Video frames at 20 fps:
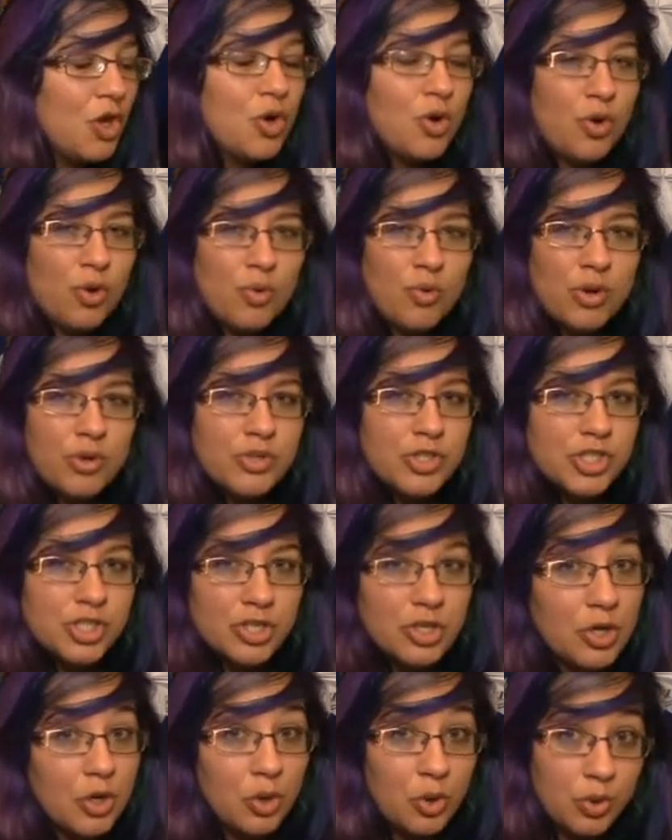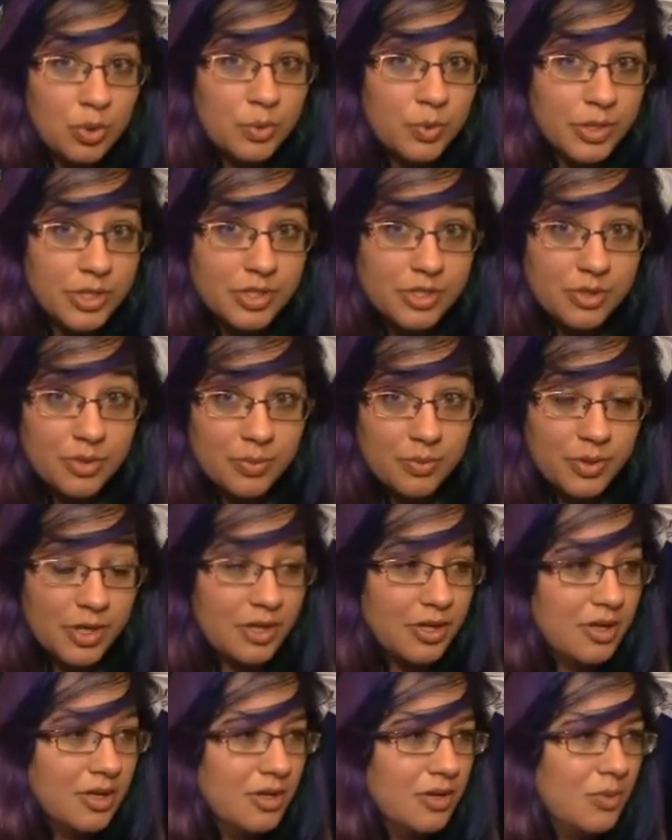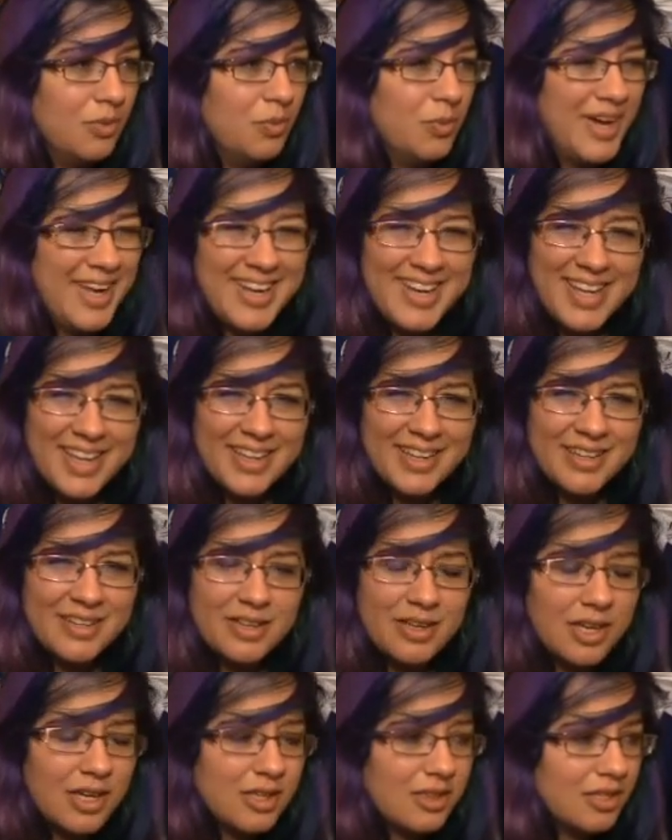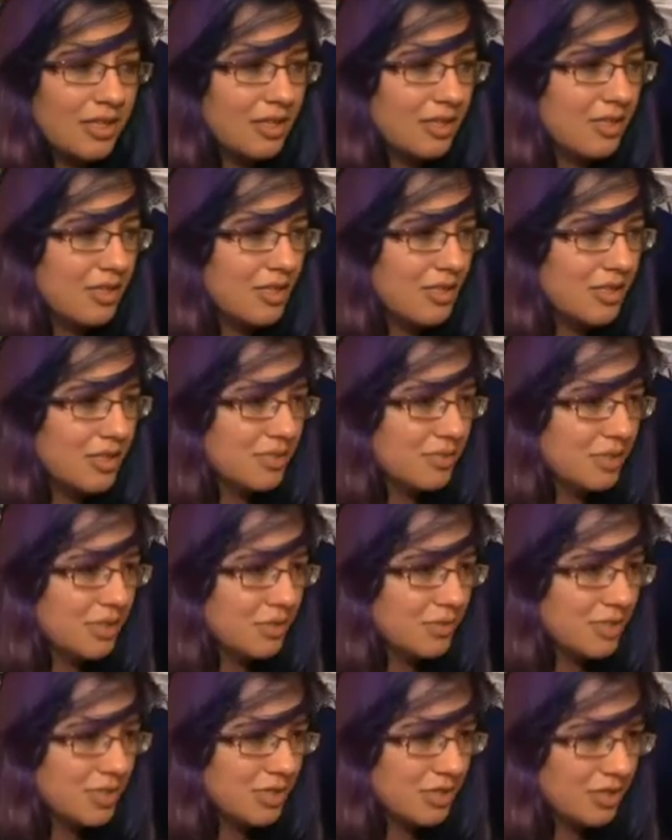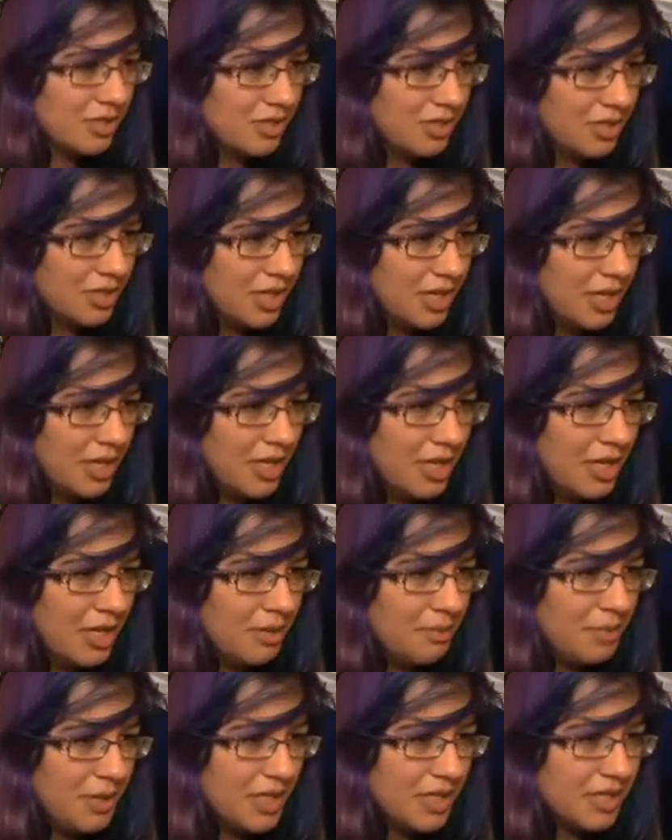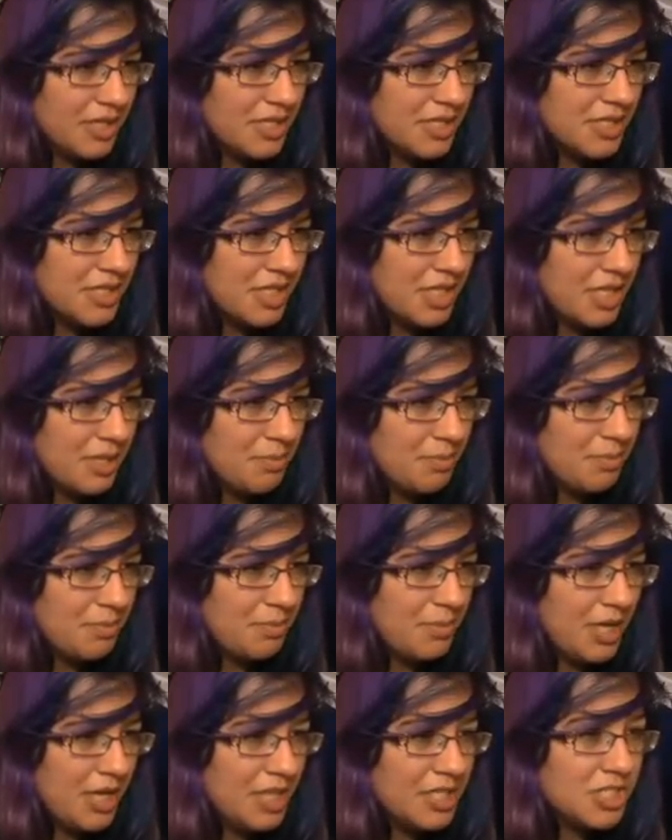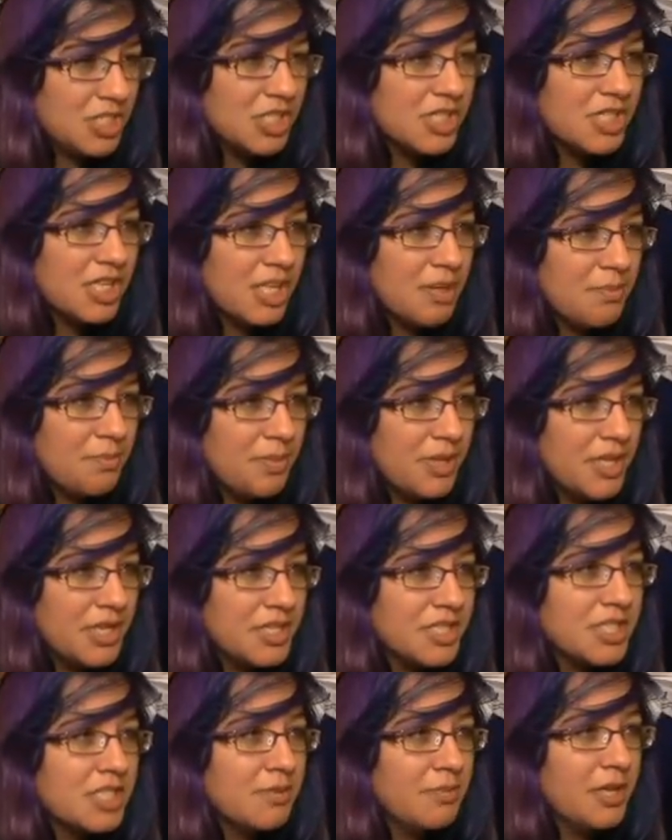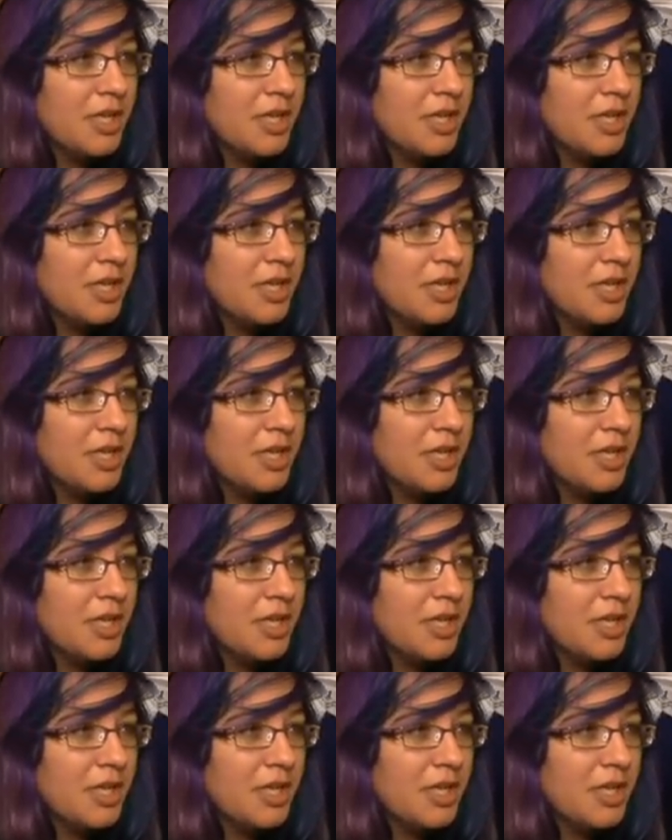Corrosion Cold Winter Waiting, I think is what it was called, because it pissed